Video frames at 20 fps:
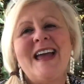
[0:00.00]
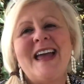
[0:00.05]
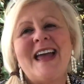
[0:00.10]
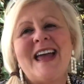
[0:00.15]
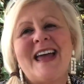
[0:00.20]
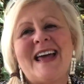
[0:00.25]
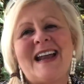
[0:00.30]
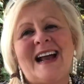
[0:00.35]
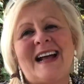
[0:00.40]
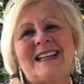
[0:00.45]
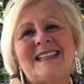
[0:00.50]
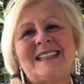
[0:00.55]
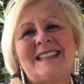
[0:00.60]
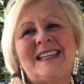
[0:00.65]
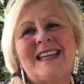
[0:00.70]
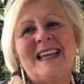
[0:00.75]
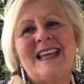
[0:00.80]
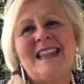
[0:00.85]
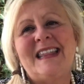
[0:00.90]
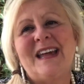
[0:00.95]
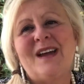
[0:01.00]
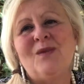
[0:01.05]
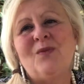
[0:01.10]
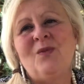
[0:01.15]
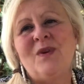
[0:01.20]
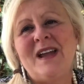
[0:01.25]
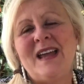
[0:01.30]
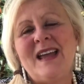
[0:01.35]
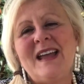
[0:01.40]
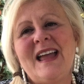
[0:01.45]
and I see that
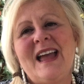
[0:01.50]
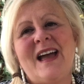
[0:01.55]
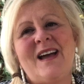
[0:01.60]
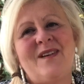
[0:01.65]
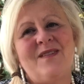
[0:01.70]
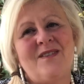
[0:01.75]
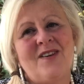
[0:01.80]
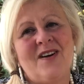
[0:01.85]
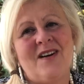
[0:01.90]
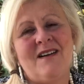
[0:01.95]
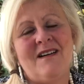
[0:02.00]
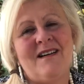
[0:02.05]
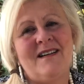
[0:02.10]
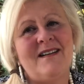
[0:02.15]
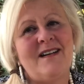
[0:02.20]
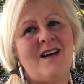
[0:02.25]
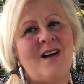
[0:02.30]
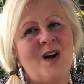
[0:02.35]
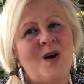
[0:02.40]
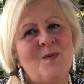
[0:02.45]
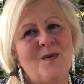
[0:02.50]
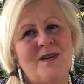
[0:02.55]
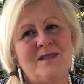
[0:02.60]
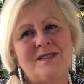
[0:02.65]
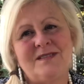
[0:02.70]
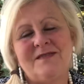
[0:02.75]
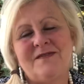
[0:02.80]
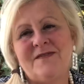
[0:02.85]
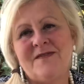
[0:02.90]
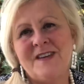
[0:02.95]
we have gone
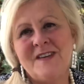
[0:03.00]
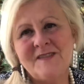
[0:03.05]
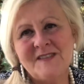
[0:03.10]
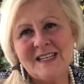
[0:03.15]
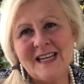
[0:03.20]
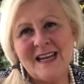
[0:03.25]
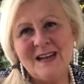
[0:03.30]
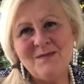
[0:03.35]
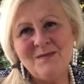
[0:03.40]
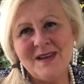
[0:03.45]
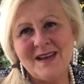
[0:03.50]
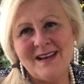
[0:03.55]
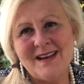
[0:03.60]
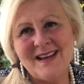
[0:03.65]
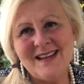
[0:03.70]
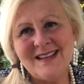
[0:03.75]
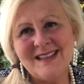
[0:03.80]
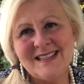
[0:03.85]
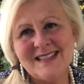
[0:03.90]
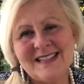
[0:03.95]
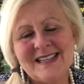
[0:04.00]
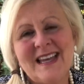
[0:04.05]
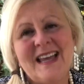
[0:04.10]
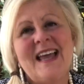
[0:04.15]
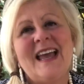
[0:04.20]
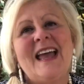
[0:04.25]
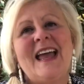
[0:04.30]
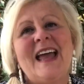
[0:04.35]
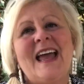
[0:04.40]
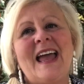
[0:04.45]
almost 15 minutes,
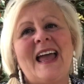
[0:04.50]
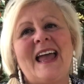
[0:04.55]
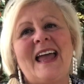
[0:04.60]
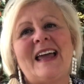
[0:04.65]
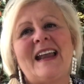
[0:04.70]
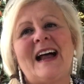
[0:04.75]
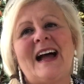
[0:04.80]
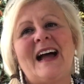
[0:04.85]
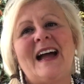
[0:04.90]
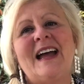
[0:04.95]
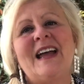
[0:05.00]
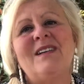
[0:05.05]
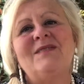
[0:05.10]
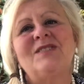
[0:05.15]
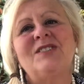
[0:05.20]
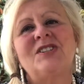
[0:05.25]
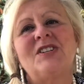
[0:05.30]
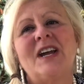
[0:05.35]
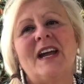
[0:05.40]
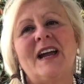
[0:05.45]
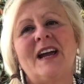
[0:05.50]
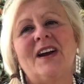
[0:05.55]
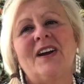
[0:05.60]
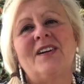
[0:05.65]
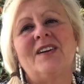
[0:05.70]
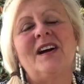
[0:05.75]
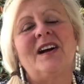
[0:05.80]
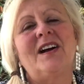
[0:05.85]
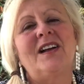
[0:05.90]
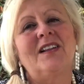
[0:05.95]
and I have
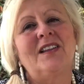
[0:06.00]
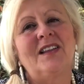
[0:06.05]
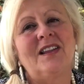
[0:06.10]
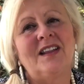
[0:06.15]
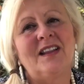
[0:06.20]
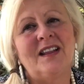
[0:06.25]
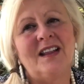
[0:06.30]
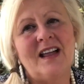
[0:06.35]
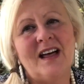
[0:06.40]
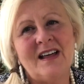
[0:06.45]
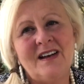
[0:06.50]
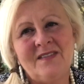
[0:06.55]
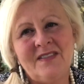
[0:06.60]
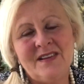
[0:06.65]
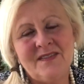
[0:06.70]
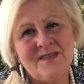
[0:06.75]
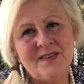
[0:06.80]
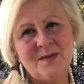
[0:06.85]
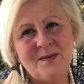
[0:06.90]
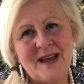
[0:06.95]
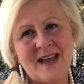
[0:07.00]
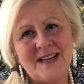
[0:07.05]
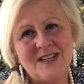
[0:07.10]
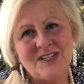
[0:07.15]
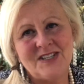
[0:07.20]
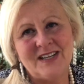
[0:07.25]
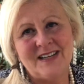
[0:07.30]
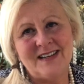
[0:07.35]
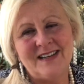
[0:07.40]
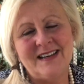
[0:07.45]
shared a lot of
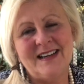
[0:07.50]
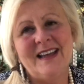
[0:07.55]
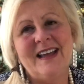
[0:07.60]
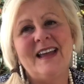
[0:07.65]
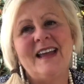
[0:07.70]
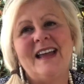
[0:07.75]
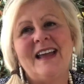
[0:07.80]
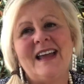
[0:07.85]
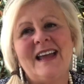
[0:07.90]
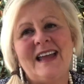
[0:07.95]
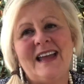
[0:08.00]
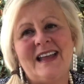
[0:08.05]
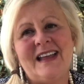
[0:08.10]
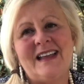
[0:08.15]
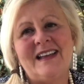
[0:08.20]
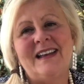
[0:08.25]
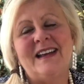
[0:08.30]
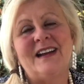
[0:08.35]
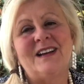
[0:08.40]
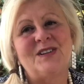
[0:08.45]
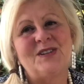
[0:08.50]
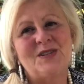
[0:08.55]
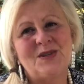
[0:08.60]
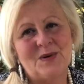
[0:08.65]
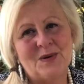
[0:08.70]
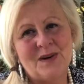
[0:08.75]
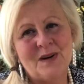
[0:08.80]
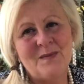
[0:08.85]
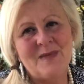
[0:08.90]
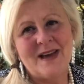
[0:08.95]
information in a
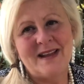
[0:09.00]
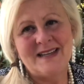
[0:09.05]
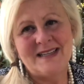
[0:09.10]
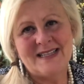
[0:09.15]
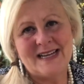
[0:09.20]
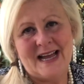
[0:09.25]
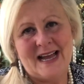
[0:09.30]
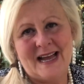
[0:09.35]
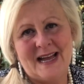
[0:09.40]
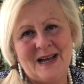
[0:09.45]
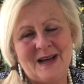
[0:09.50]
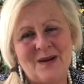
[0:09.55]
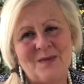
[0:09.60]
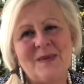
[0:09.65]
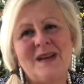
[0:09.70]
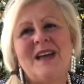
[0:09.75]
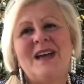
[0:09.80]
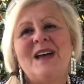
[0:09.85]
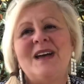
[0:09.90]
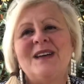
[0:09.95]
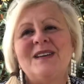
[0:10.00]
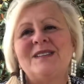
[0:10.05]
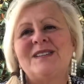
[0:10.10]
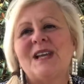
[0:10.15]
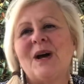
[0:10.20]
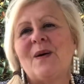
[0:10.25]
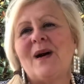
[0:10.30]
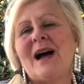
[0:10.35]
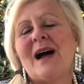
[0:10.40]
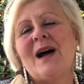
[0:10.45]
short amount of time.
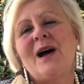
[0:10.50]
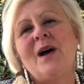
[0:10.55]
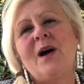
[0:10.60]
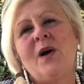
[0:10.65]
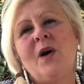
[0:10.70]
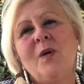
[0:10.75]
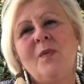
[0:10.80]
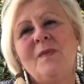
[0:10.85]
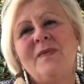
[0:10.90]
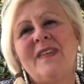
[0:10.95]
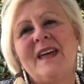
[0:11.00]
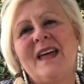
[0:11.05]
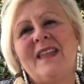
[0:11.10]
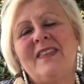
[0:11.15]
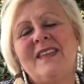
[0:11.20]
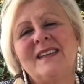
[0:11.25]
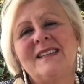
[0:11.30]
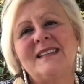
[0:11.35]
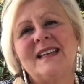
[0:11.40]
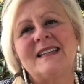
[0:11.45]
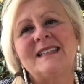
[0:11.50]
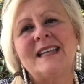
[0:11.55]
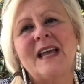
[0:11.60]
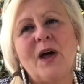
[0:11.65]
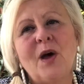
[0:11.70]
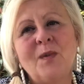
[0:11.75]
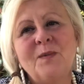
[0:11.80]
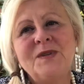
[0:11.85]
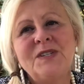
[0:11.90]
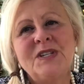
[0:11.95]
So I hope that this has
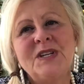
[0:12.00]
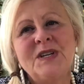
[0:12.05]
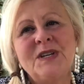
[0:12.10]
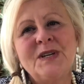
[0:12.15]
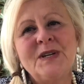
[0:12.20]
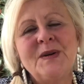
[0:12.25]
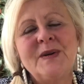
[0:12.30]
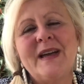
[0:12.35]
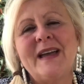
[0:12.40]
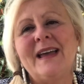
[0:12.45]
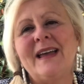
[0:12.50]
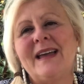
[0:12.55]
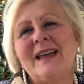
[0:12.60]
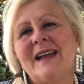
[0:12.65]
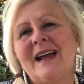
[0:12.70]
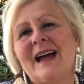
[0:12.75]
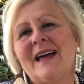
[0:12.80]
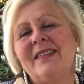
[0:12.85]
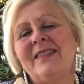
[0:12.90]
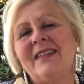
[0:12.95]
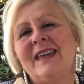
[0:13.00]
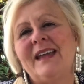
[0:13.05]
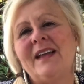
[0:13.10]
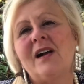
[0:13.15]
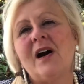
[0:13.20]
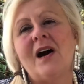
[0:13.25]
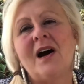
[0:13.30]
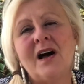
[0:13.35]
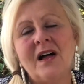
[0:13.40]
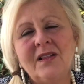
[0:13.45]
helped you, and I thank
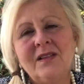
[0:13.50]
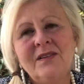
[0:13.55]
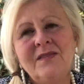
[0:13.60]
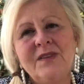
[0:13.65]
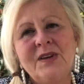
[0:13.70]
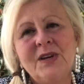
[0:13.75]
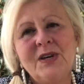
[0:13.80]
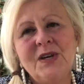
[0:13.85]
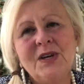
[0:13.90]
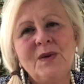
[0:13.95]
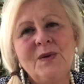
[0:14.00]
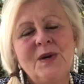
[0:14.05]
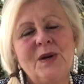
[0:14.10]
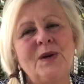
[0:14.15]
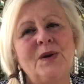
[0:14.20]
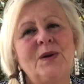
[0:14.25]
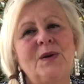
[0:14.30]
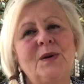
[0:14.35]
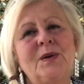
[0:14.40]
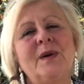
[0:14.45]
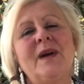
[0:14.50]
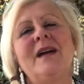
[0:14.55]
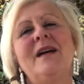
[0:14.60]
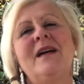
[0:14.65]
all of you who